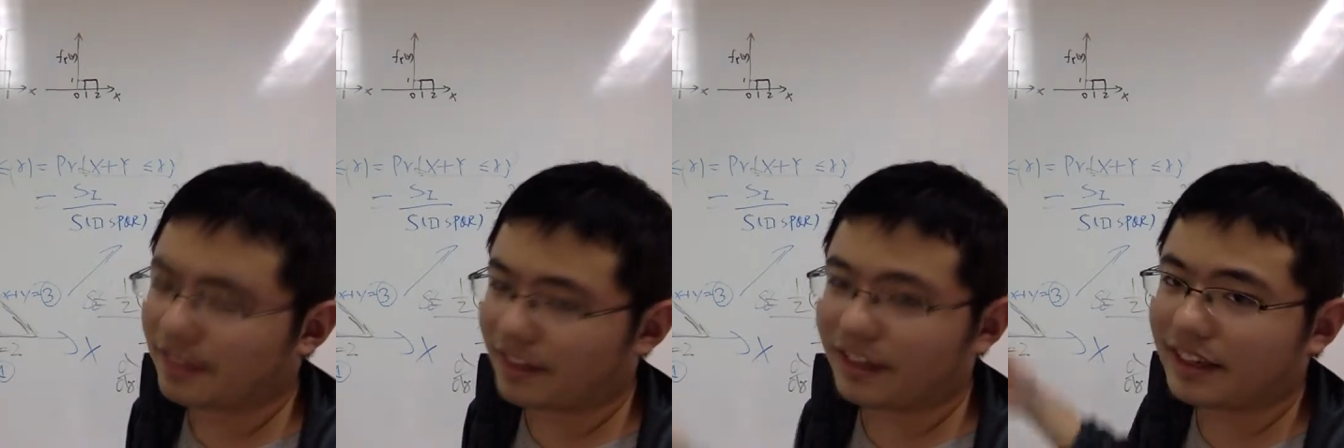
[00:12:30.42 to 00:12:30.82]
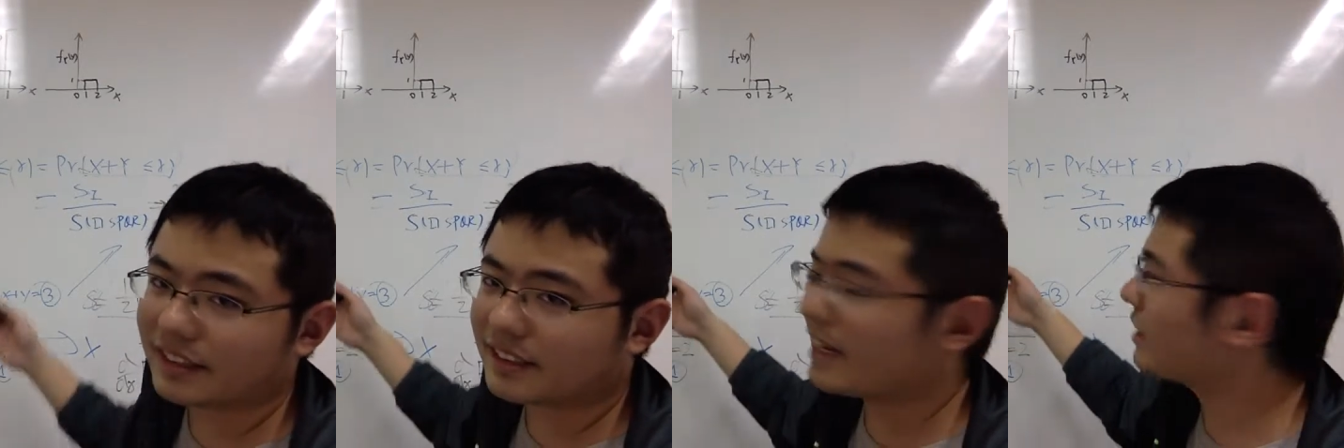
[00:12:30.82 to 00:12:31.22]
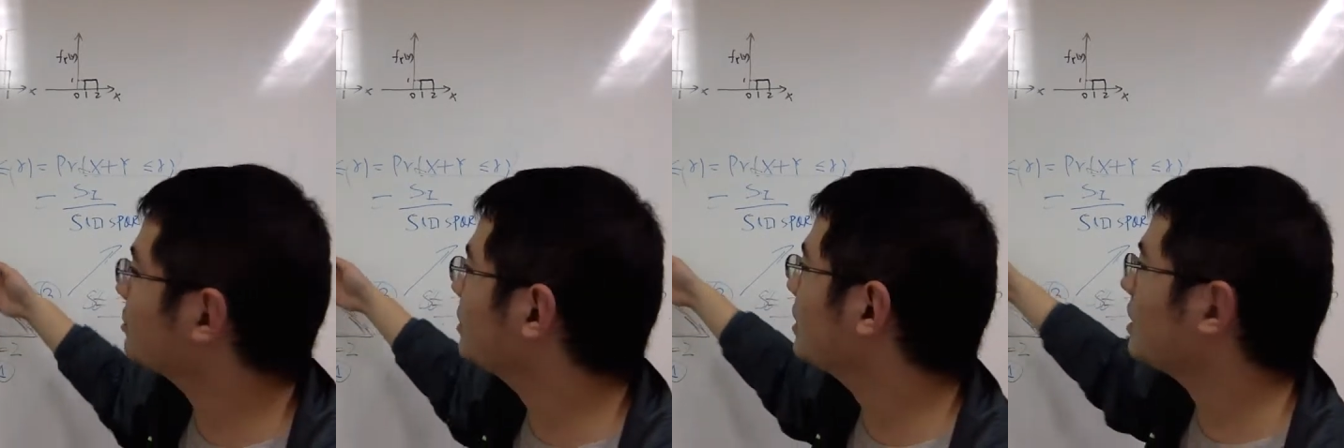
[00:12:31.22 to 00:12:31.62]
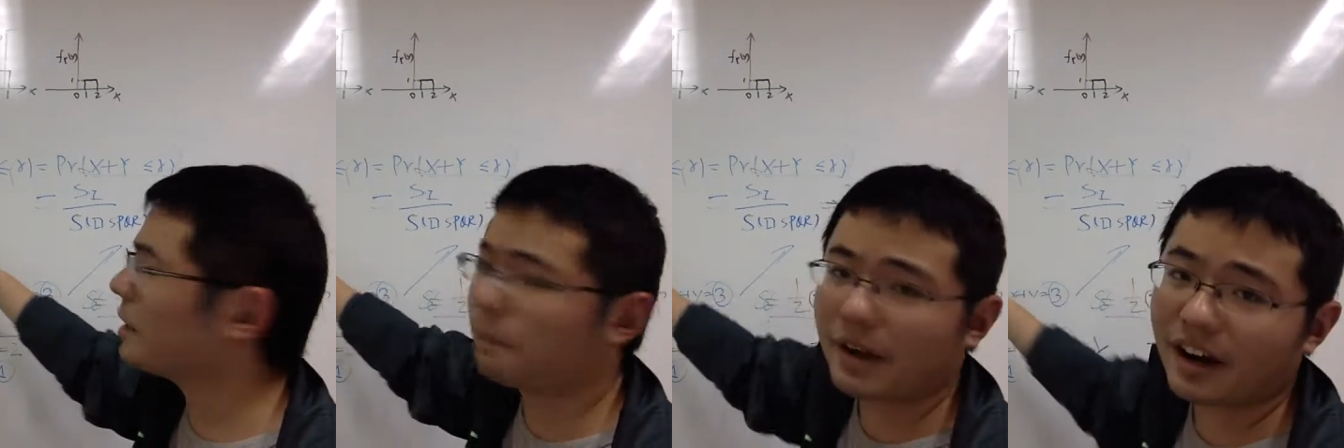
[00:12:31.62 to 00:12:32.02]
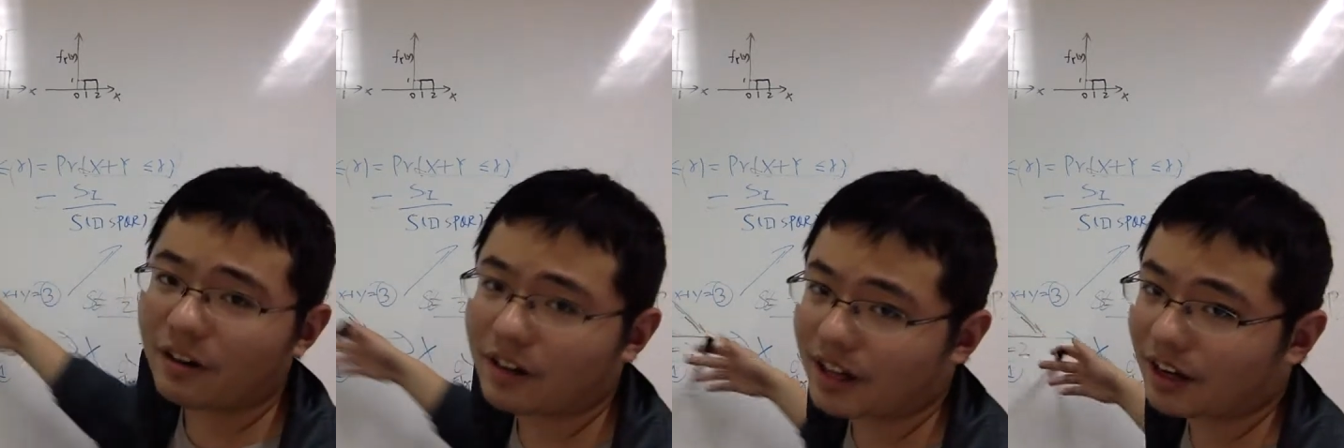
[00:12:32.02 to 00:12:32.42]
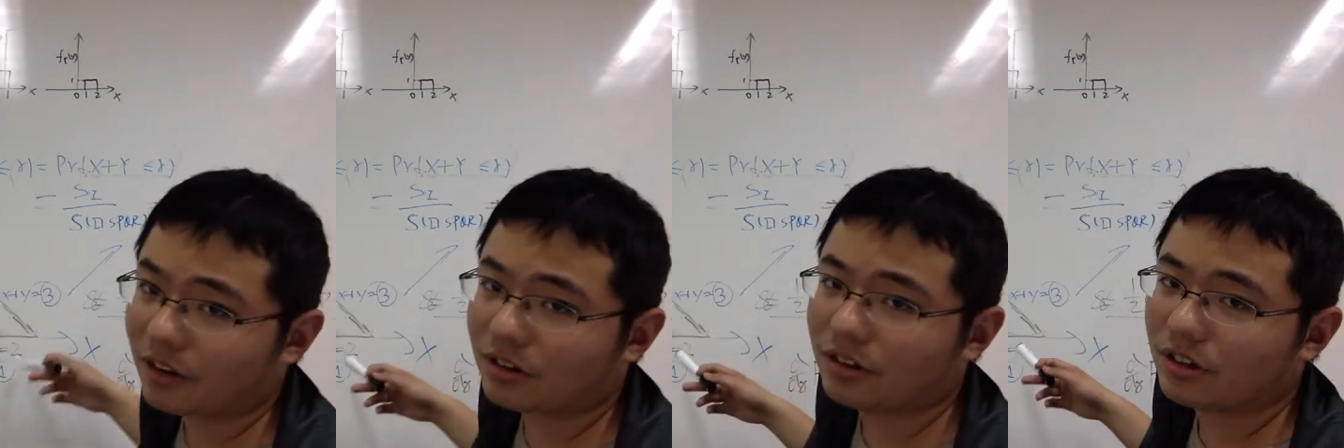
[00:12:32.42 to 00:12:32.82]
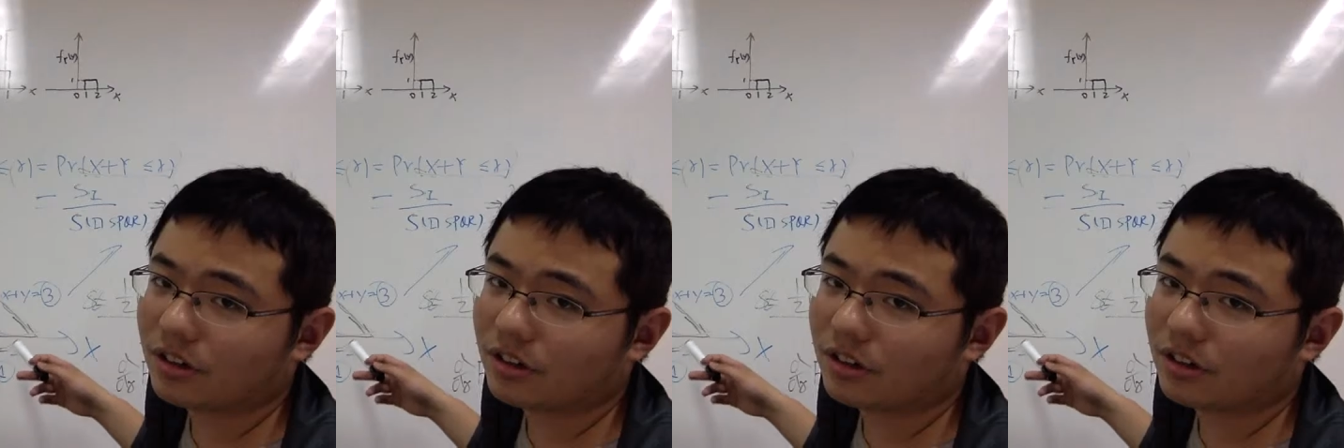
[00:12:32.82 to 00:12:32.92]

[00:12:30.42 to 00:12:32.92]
thing is actually a parallel,